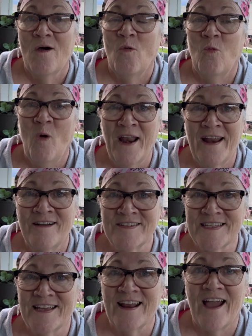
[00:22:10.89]
What else
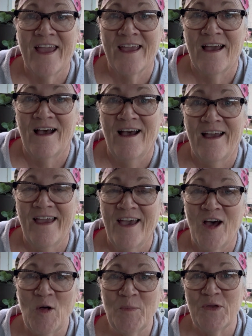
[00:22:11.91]
can I
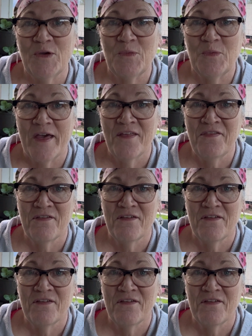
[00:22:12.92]
help you with?